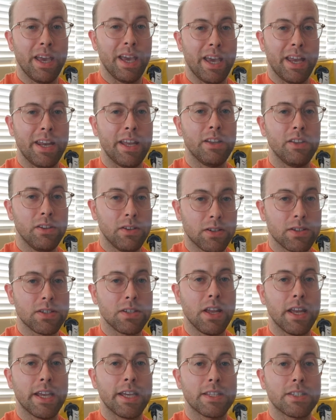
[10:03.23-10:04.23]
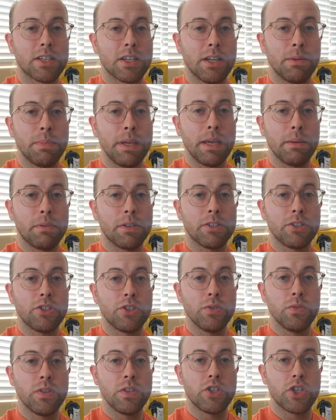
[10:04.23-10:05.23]
and it looks like it's going to be able to
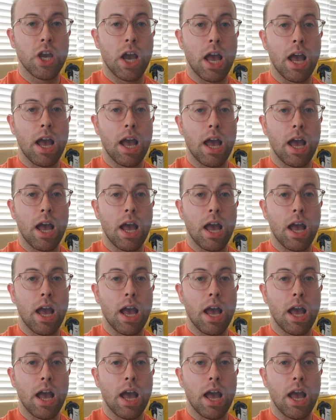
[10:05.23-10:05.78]
do the job.